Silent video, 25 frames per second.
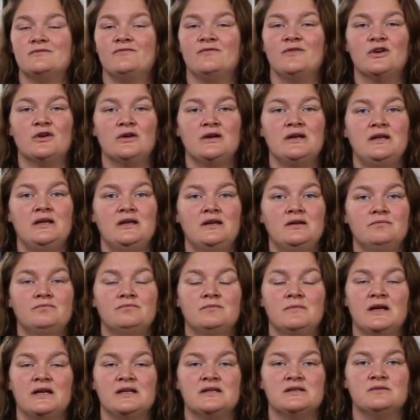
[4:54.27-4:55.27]

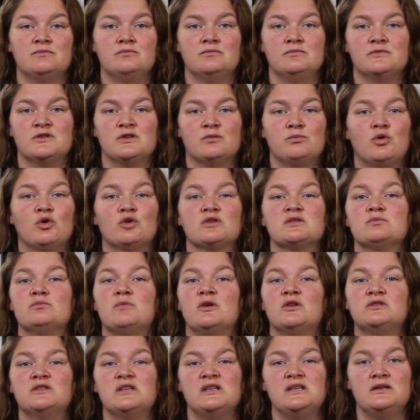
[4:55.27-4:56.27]
it supports
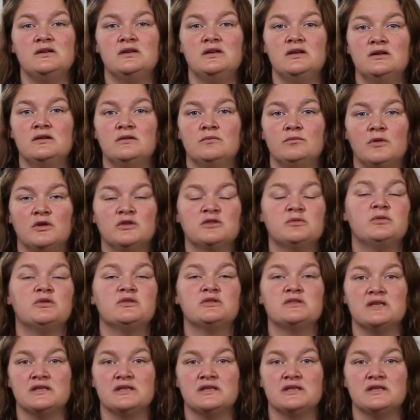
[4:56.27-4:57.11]
multiple